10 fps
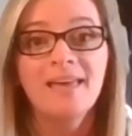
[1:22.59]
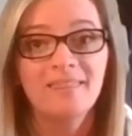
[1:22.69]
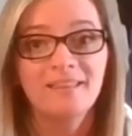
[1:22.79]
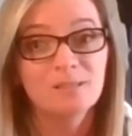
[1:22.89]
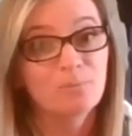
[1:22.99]

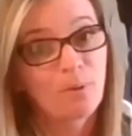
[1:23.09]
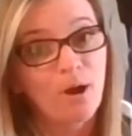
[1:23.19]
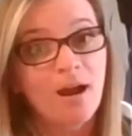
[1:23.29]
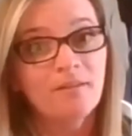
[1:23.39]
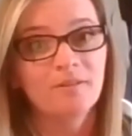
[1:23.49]
and that's
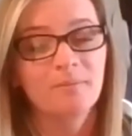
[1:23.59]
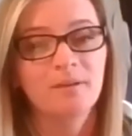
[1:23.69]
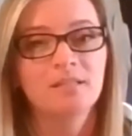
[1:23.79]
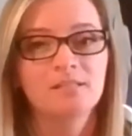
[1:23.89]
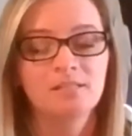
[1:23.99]
profit
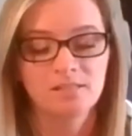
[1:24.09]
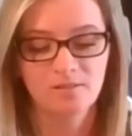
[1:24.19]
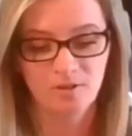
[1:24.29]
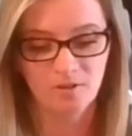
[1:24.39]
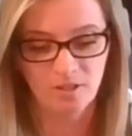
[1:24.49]
because this is a
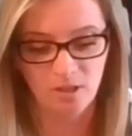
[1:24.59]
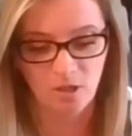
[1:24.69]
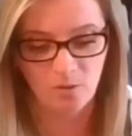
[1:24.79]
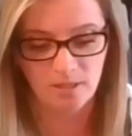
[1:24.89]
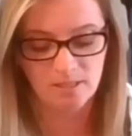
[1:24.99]
very
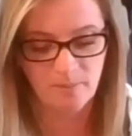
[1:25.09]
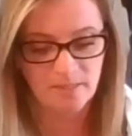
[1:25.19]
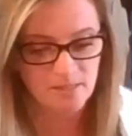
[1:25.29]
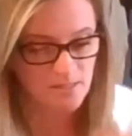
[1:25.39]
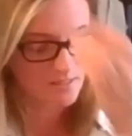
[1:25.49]
low
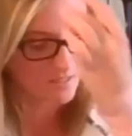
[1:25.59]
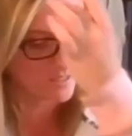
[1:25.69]
expense